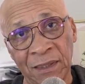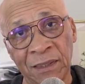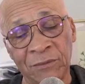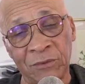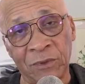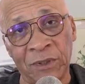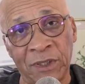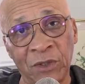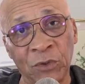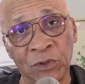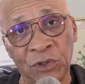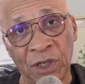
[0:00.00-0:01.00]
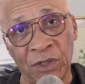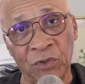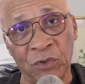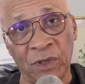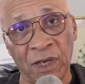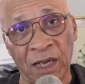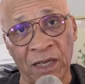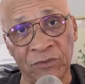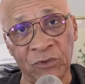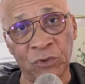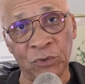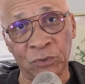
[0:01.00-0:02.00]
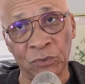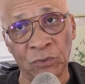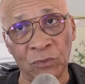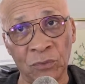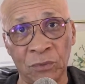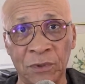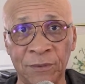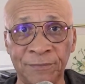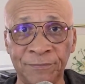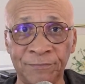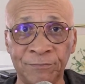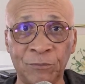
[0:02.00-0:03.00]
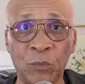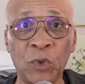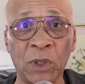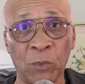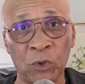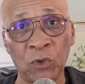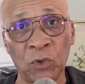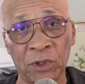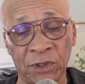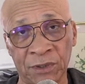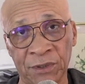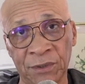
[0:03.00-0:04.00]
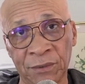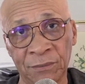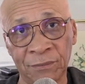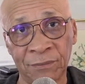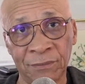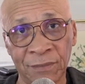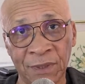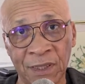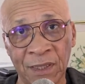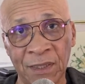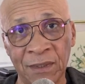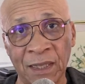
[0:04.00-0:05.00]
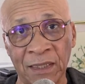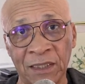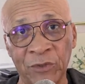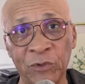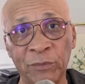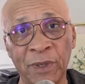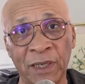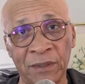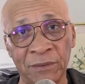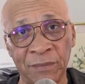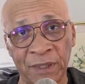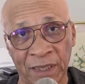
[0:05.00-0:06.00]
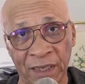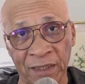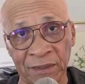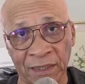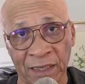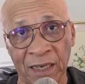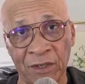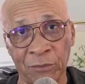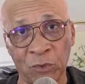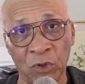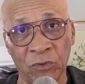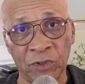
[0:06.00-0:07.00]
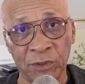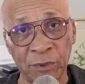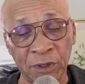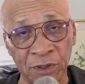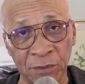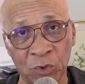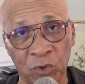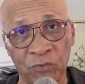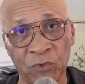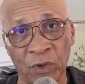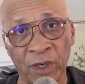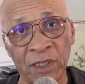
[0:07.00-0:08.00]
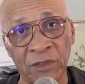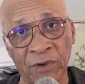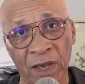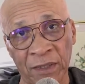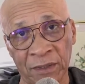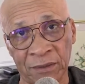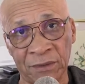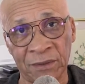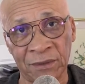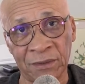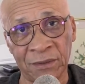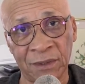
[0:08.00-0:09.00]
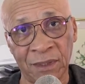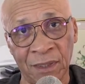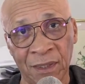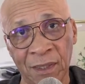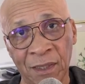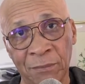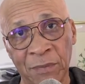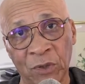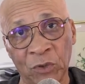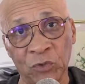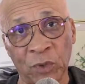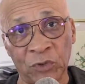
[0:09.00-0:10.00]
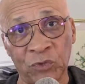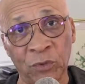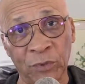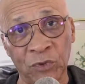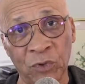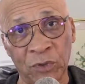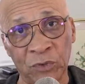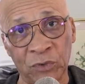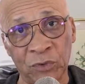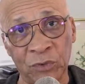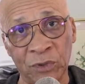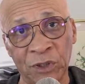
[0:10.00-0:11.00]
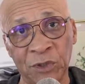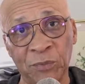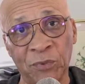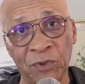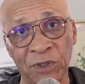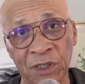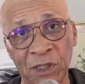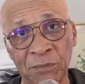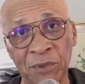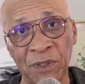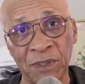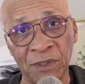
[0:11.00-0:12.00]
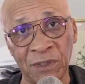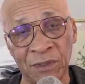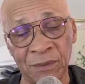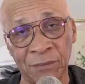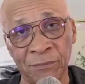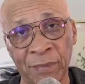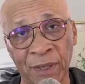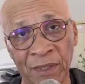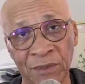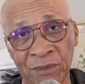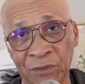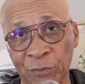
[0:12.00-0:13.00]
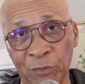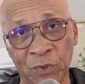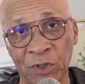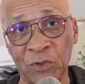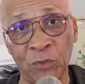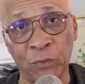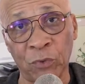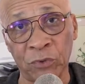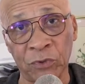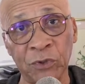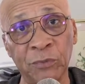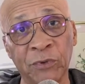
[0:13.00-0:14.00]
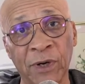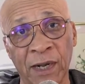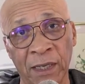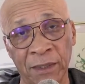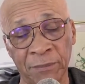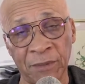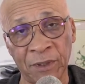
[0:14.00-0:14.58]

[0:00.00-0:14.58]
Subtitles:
DOJ is going to have to put him on notice that he will be held accountable or responsible for any violence. Because what Trump is going to do is keep his base, his supporters, prime